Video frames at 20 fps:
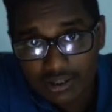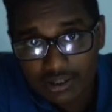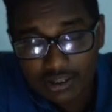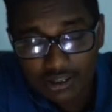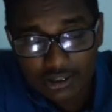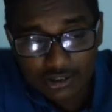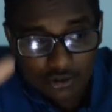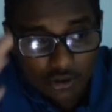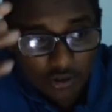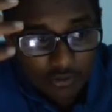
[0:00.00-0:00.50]
It
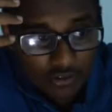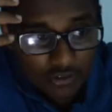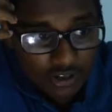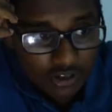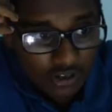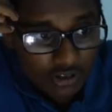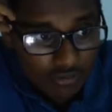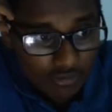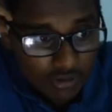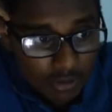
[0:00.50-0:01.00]
is not whether
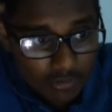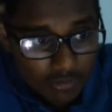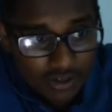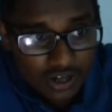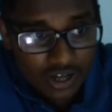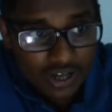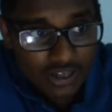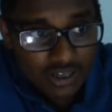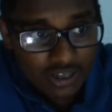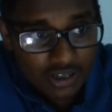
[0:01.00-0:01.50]
you
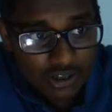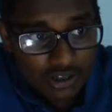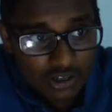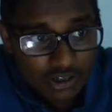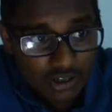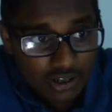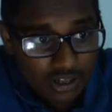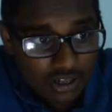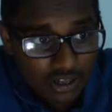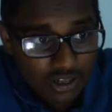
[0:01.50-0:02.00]
memorized
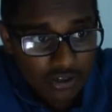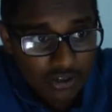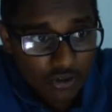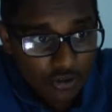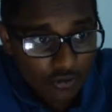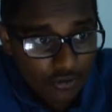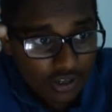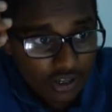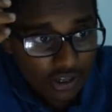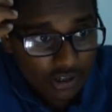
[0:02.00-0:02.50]
it or
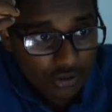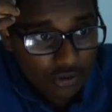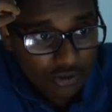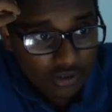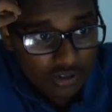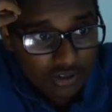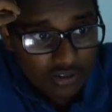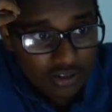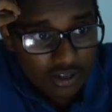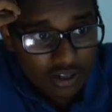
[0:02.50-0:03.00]
whether you
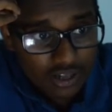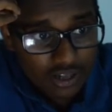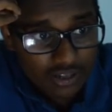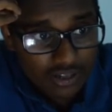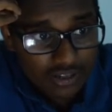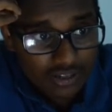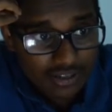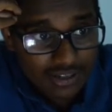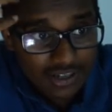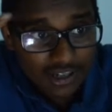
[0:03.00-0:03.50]

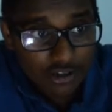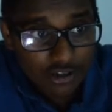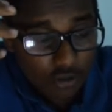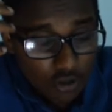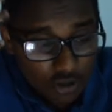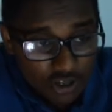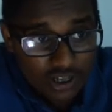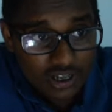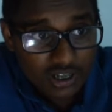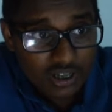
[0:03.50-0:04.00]
like did it
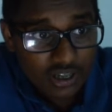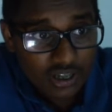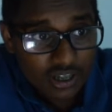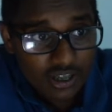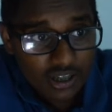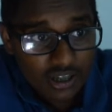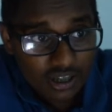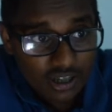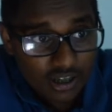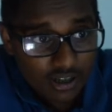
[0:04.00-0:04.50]
logically,
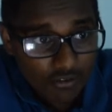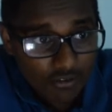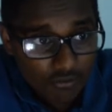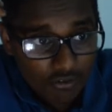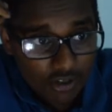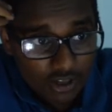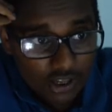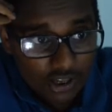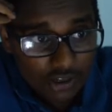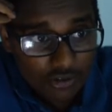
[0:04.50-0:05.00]

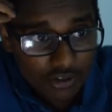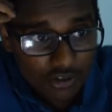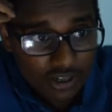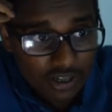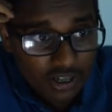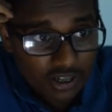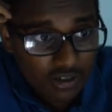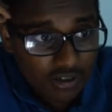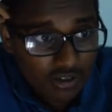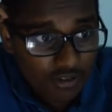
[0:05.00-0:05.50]
whether you
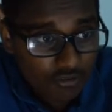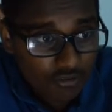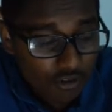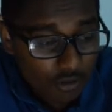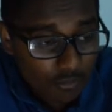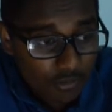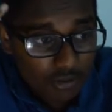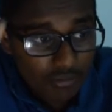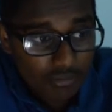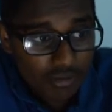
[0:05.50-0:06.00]
did it
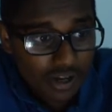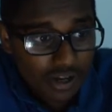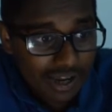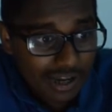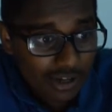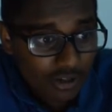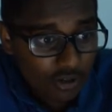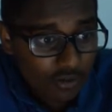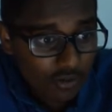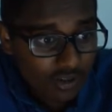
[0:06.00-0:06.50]
from your
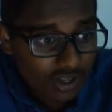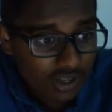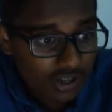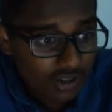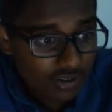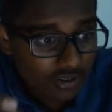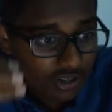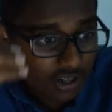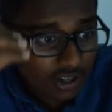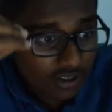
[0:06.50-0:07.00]
mind or whether
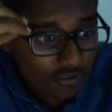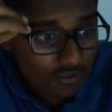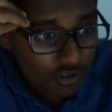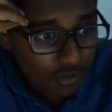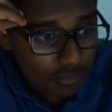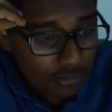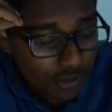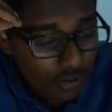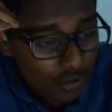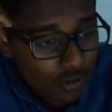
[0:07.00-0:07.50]
you did it
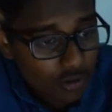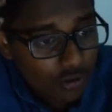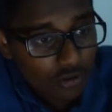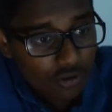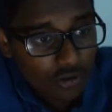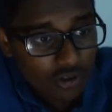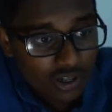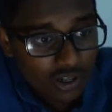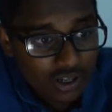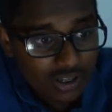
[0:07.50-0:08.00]
from your own
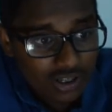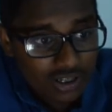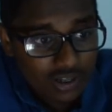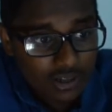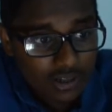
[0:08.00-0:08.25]
knowledge.